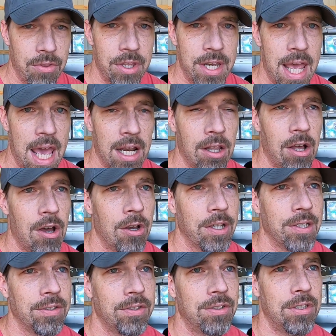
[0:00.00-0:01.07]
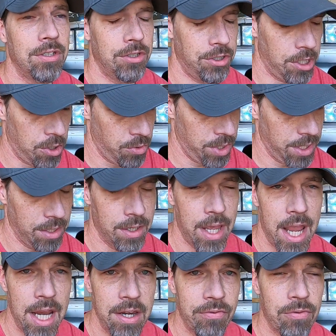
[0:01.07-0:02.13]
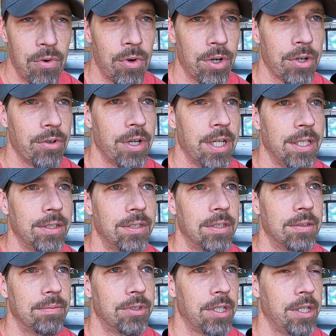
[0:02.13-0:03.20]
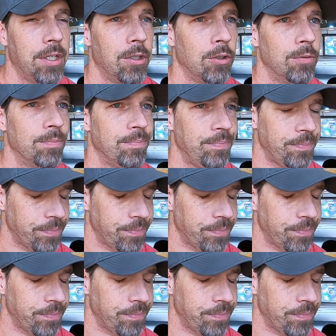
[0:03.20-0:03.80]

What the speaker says: on the data log is showing 84 degrees. So